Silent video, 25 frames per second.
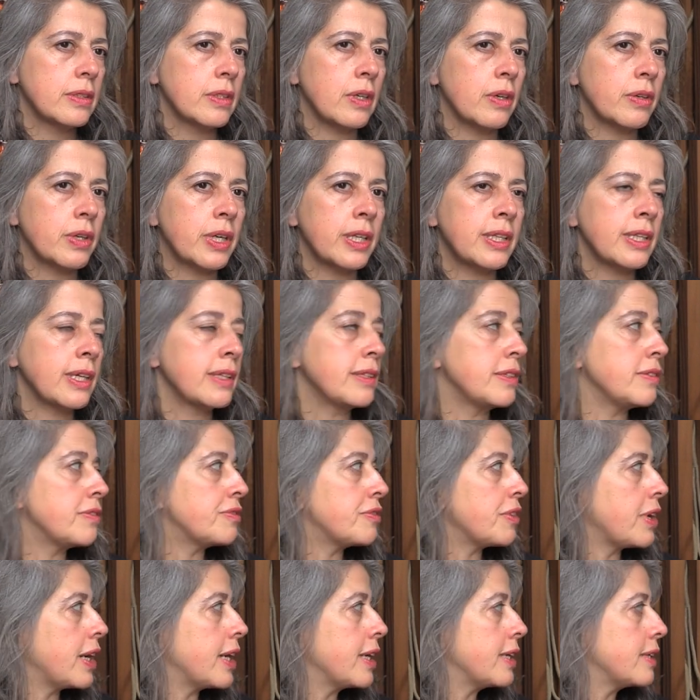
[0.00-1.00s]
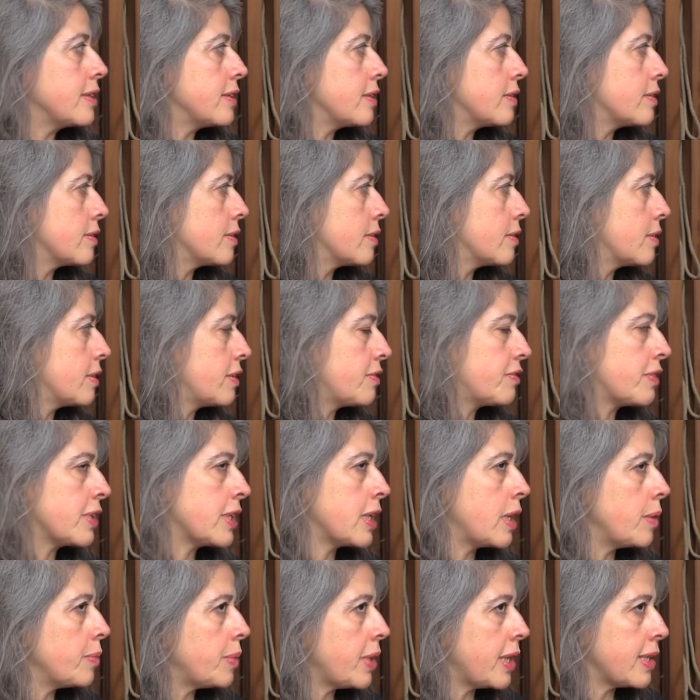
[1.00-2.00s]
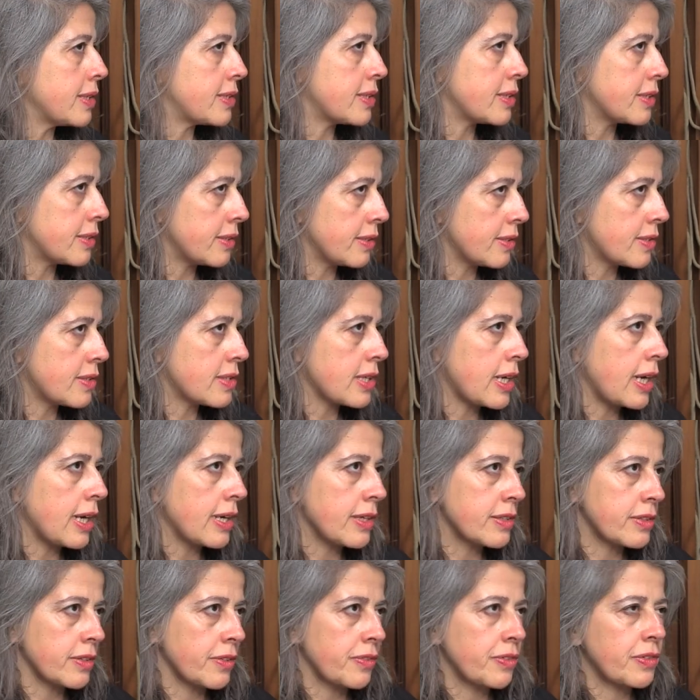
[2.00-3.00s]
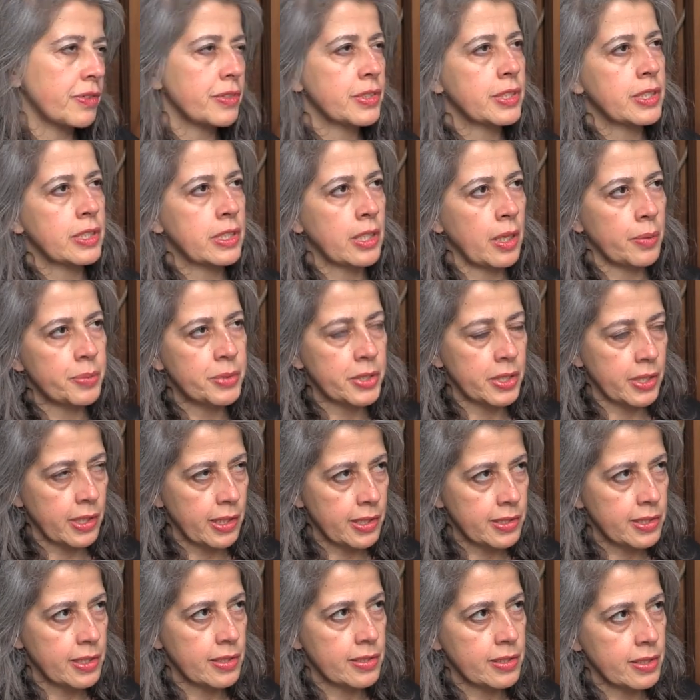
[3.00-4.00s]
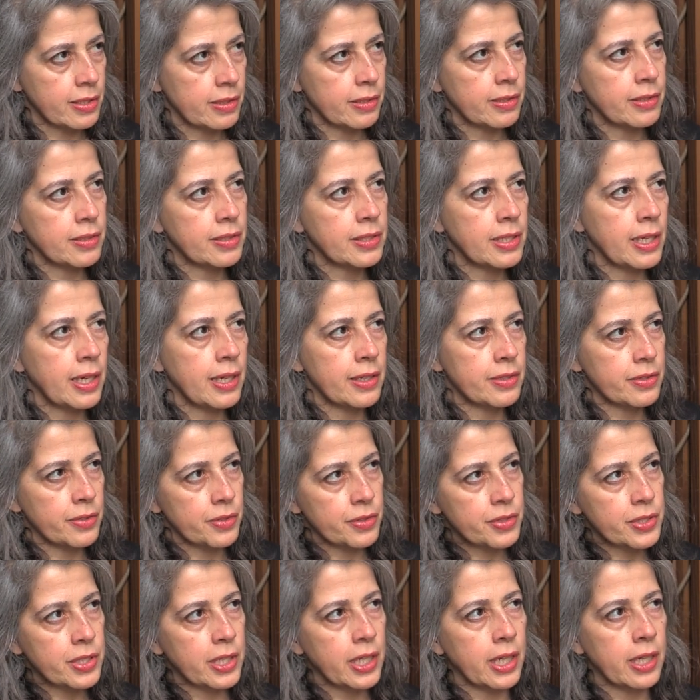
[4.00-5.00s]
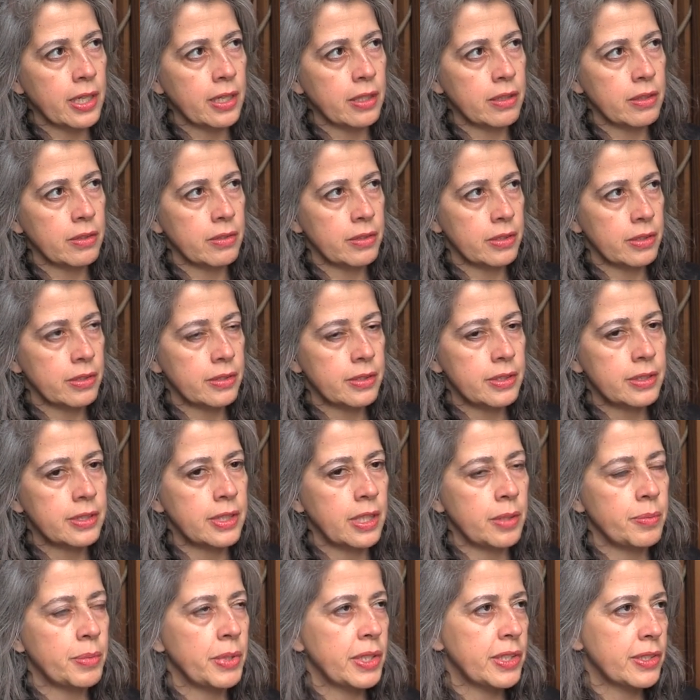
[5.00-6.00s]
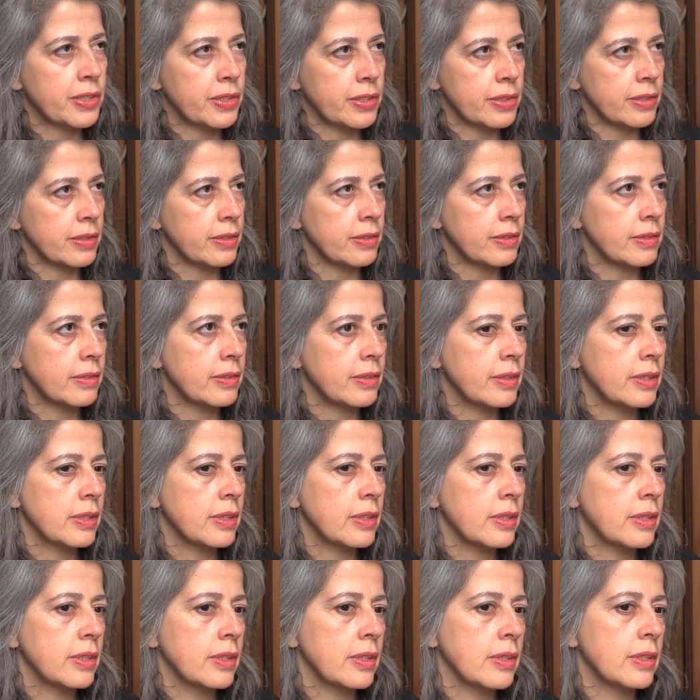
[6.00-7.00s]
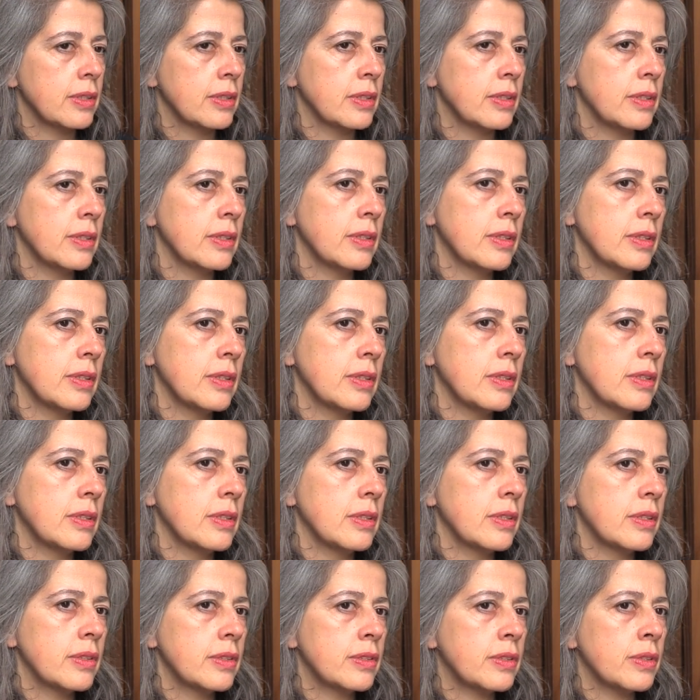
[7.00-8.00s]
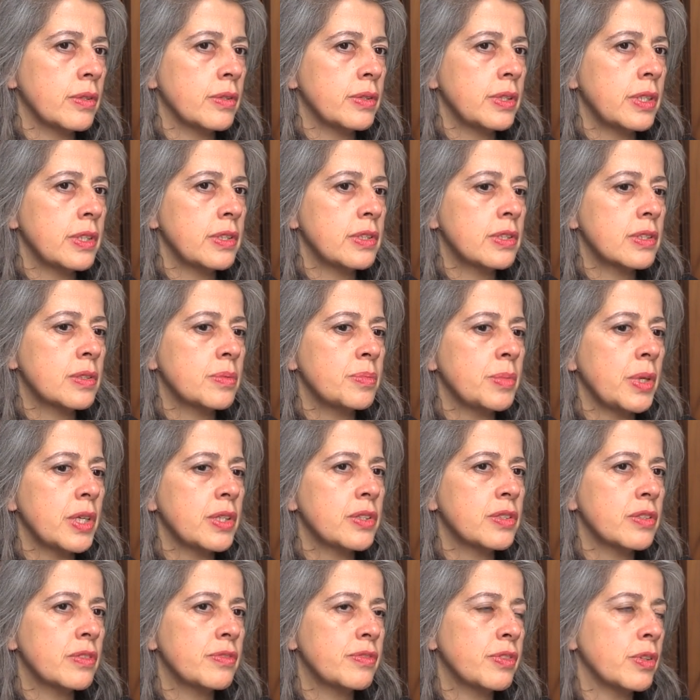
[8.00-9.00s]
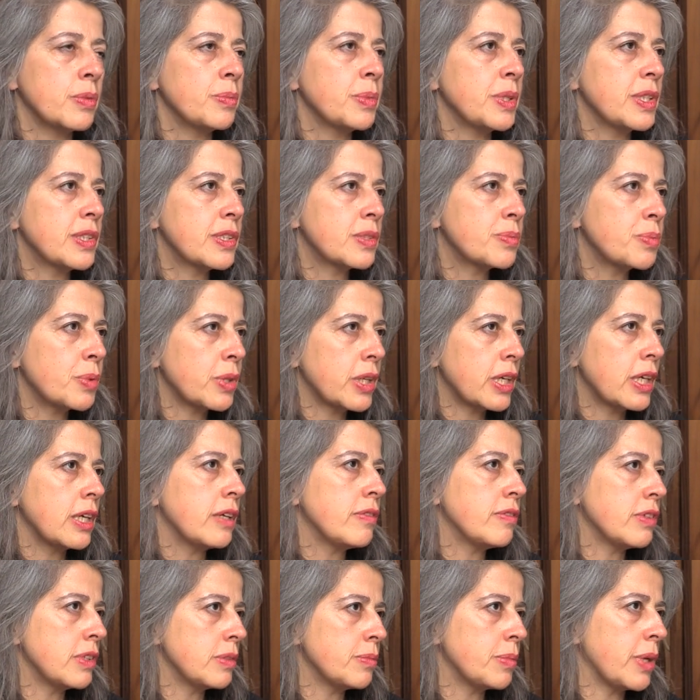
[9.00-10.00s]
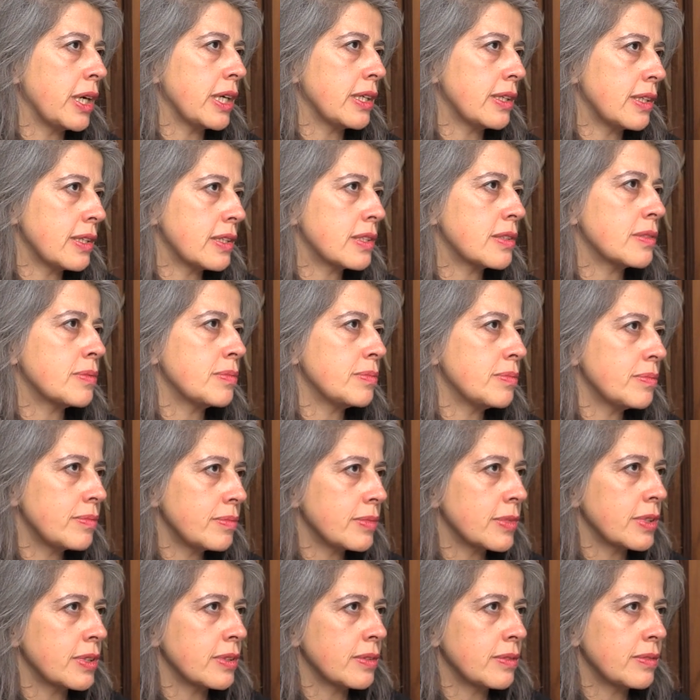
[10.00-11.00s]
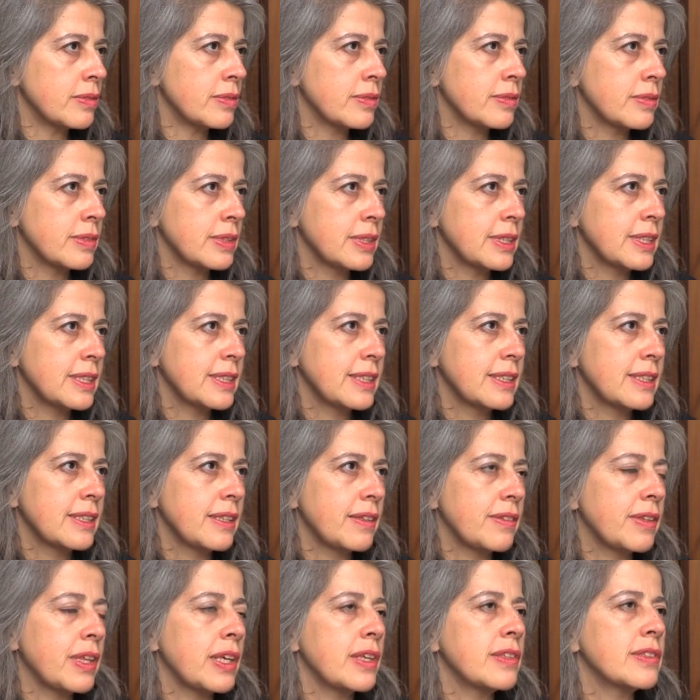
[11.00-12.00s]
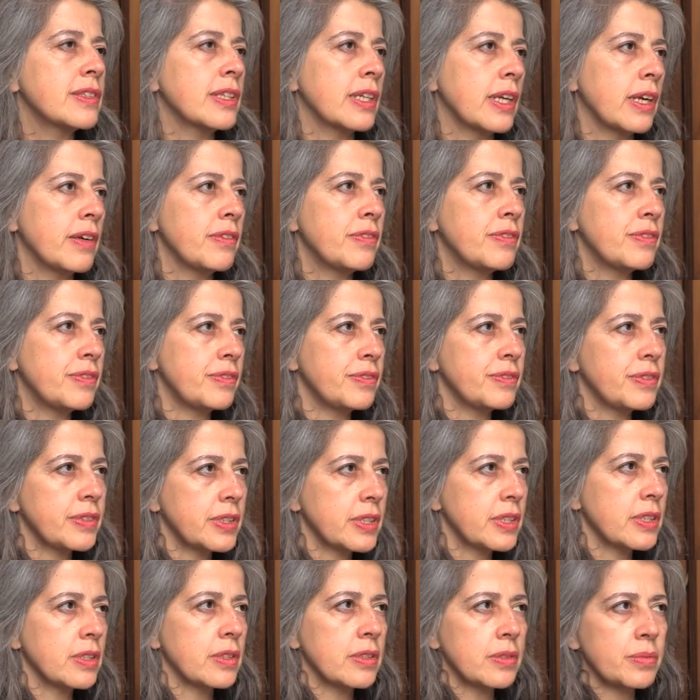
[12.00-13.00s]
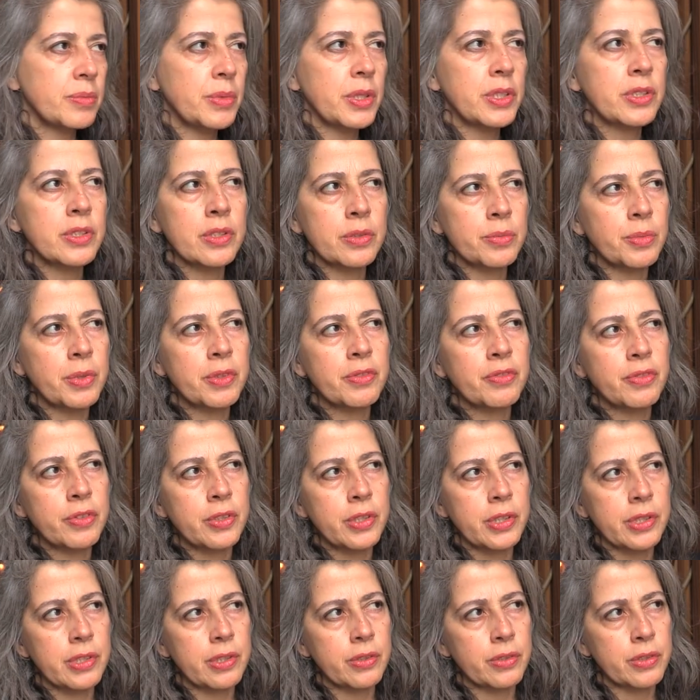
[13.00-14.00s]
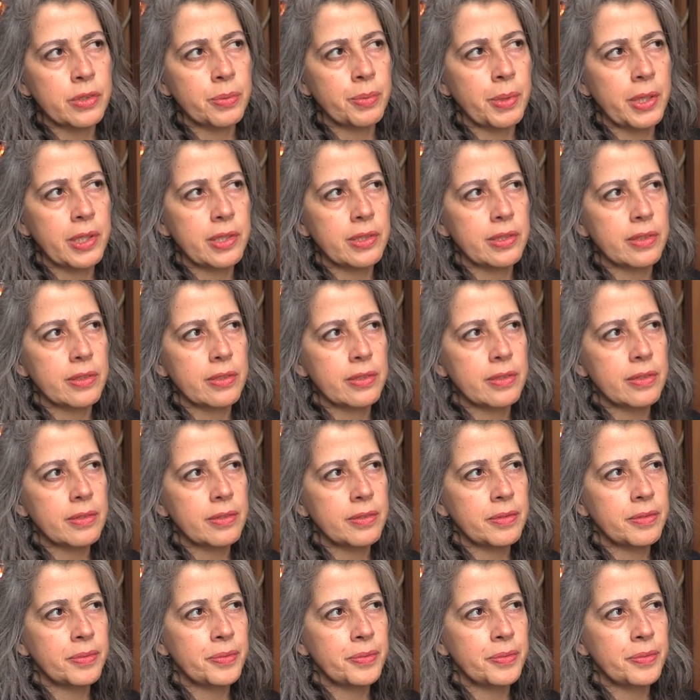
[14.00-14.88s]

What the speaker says: How can I define, you know, if a lamp has certain size or if a sculpture has a certain size or scale or dimension. So this measure for me, it's pre-given by this, you know, things that I've measured before in those spaces.